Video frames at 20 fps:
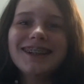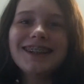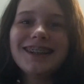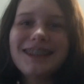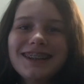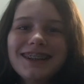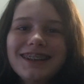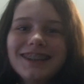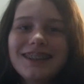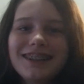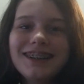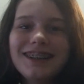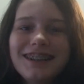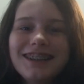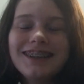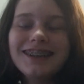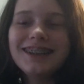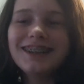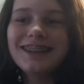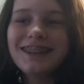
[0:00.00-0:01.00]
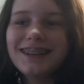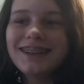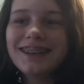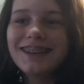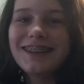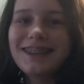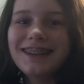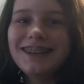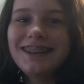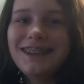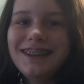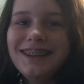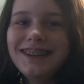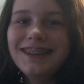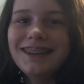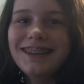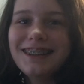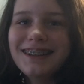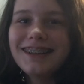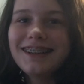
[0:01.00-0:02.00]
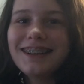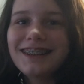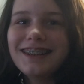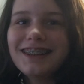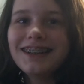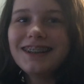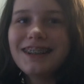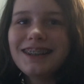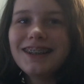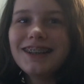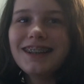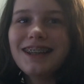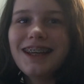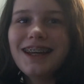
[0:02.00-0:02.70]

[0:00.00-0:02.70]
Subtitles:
Very, very good strawberries.